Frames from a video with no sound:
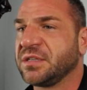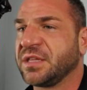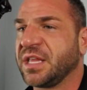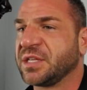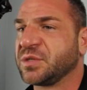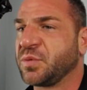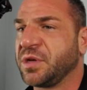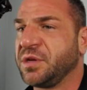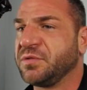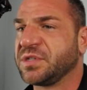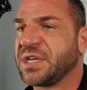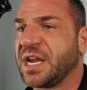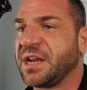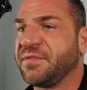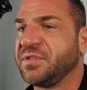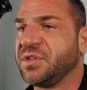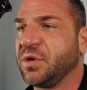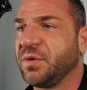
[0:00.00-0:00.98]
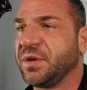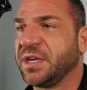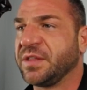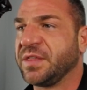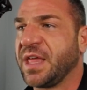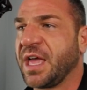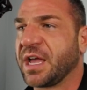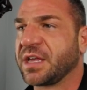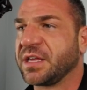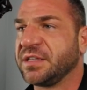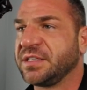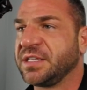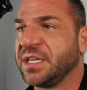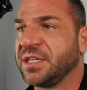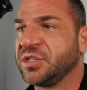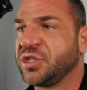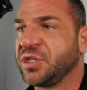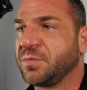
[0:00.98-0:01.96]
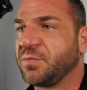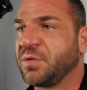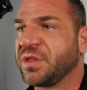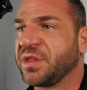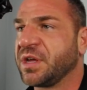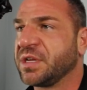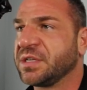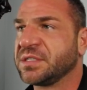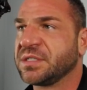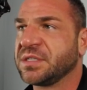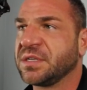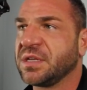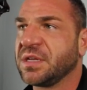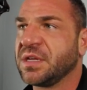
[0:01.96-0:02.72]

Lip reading: That's what he was kind of doing in that contingent with us.